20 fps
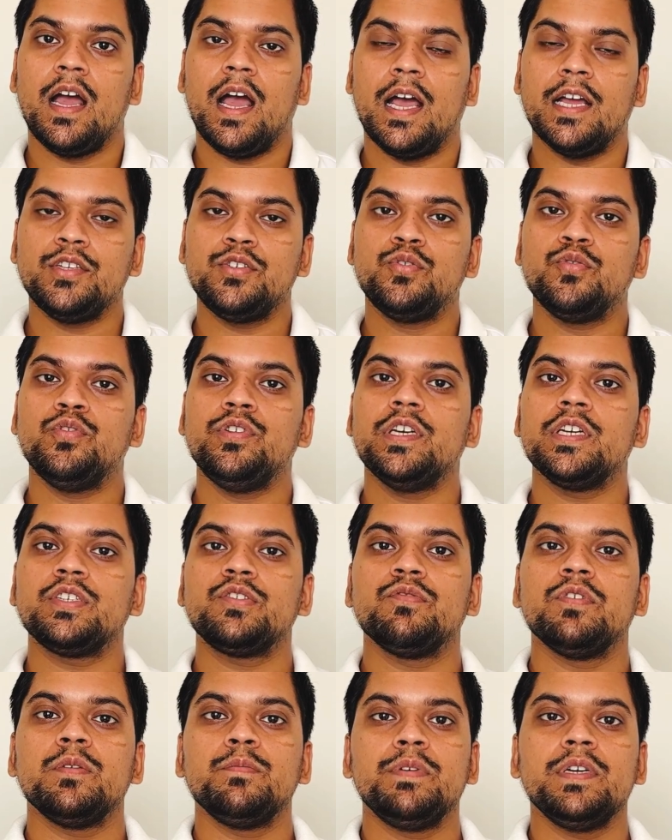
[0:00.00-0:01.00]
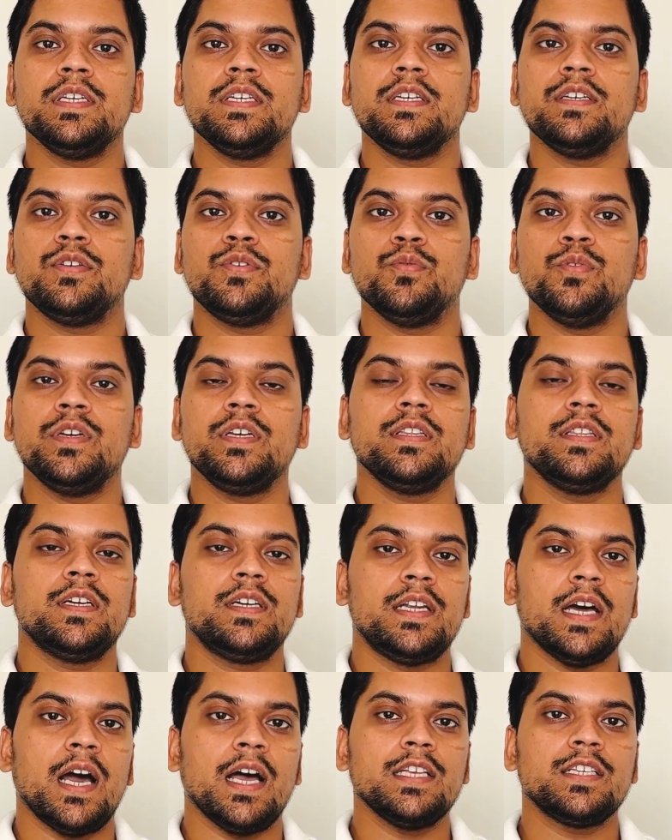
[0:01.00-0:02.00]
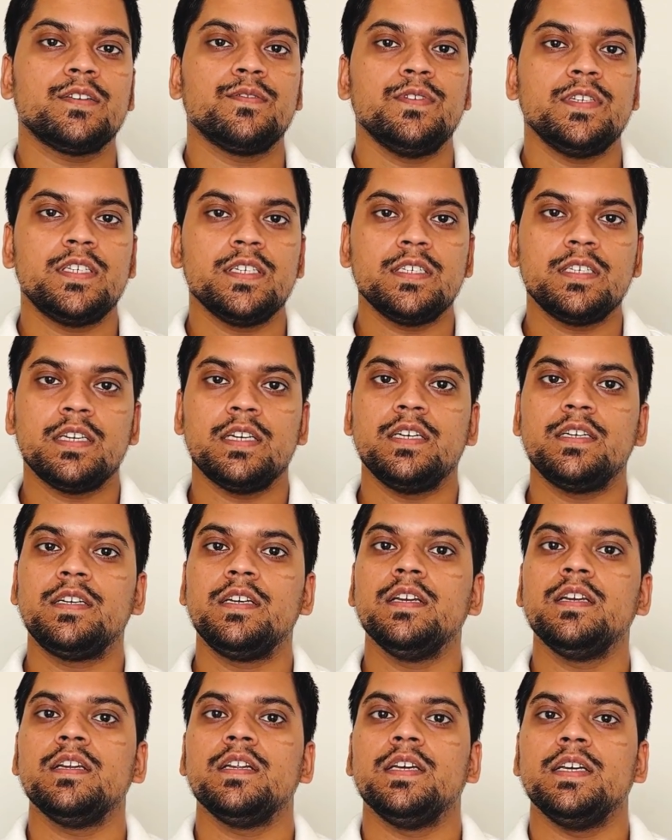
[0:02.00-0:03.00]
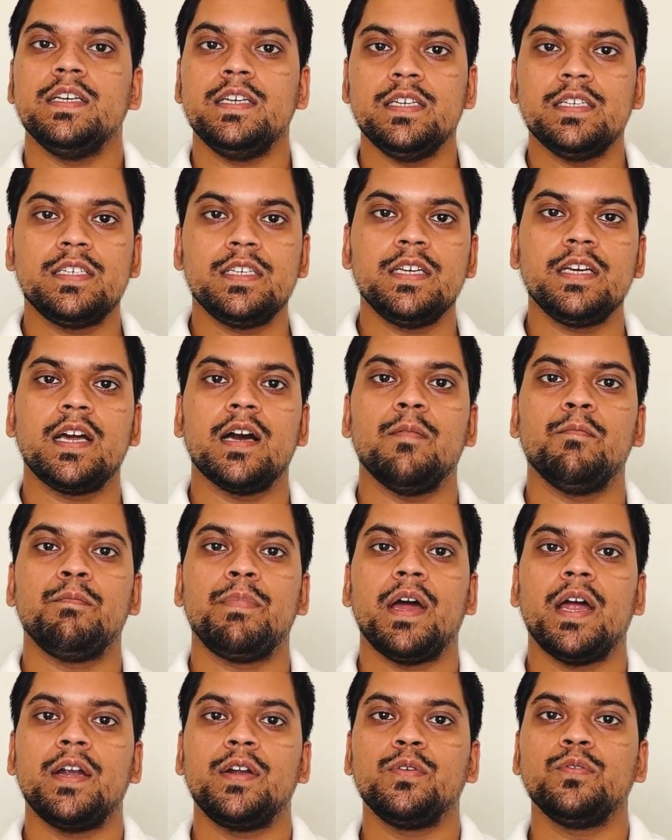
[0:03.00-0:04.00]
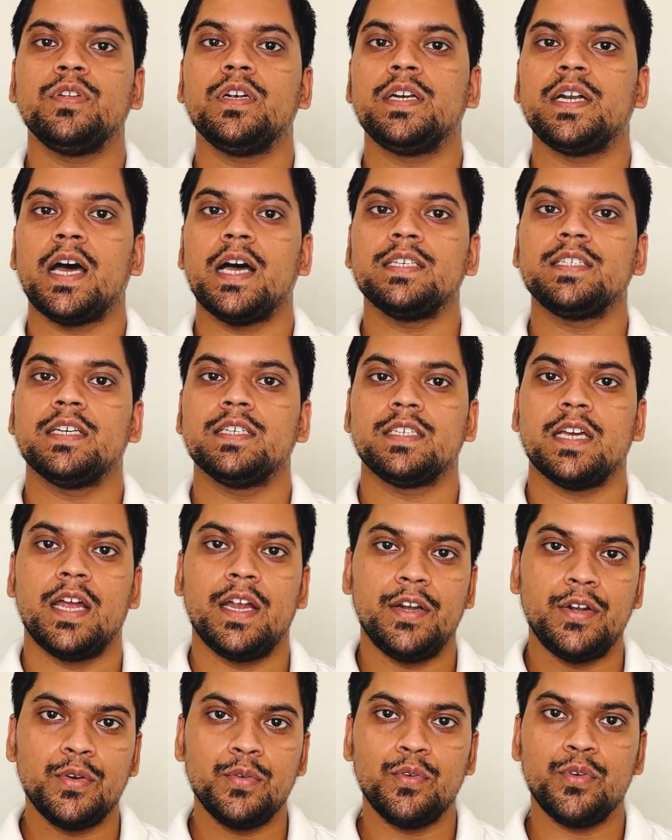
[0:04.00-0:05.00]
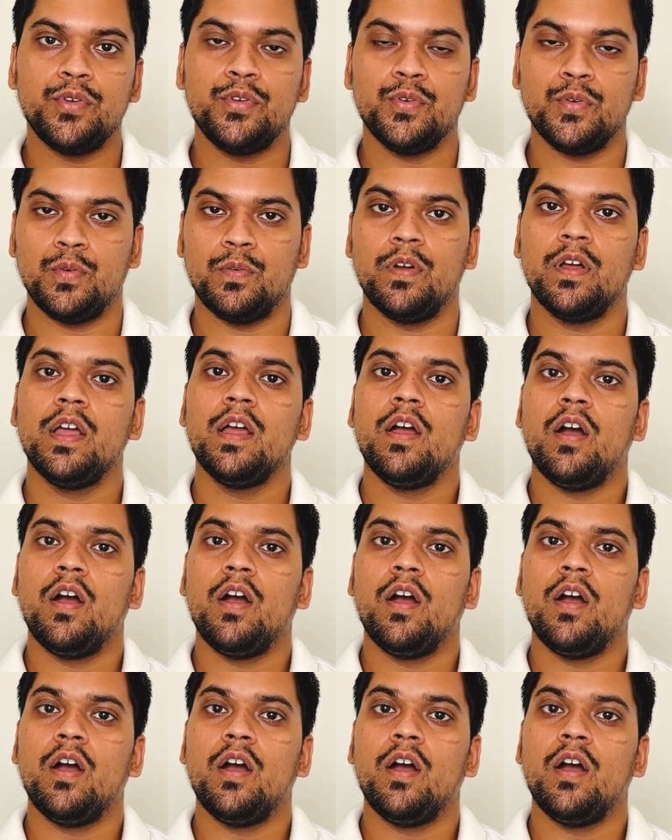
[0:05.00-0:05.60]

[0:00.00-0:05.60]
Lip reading: and juniors will be doing the task which is little easy compared to the task assigned to you.